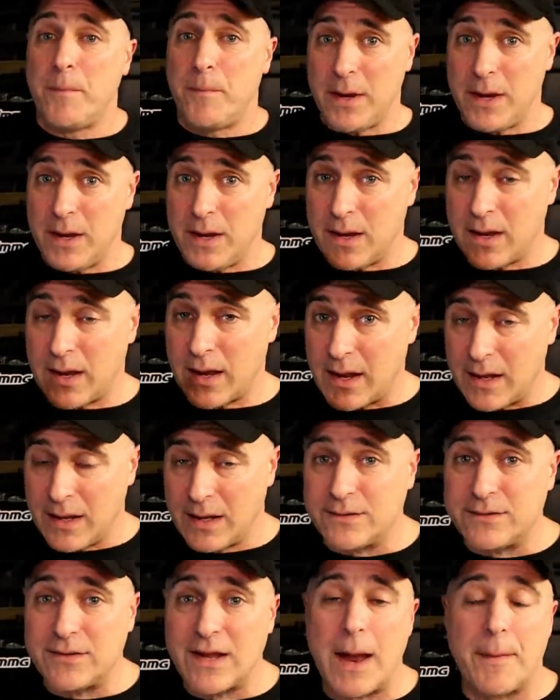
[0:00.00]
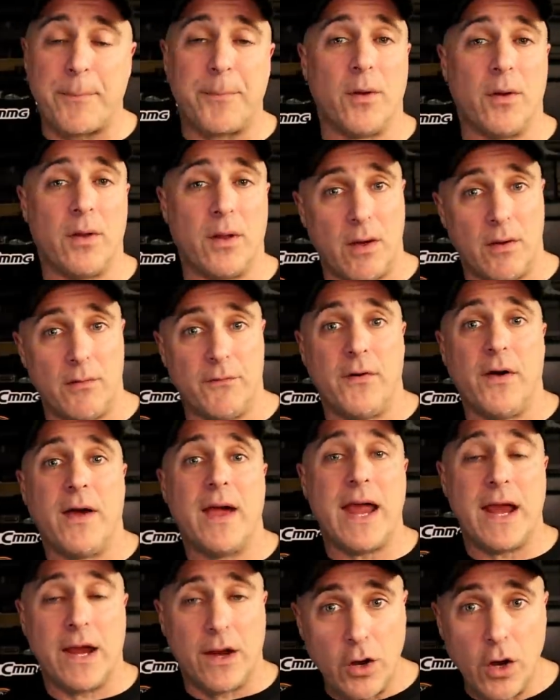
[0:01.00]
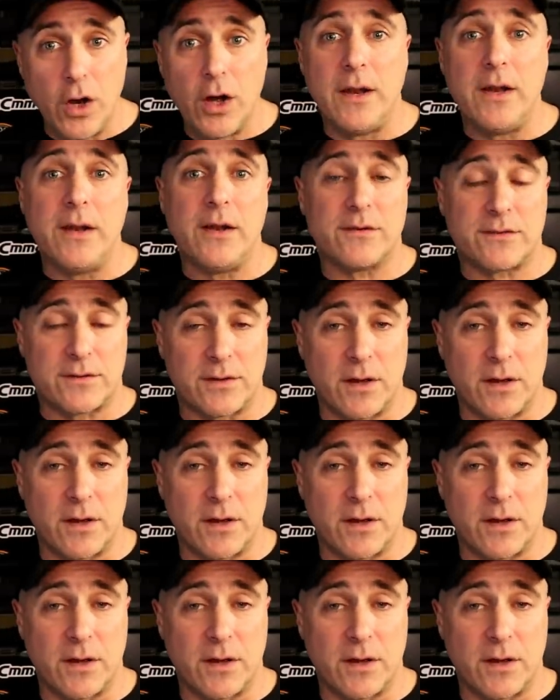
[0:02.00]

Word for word: be an example of a good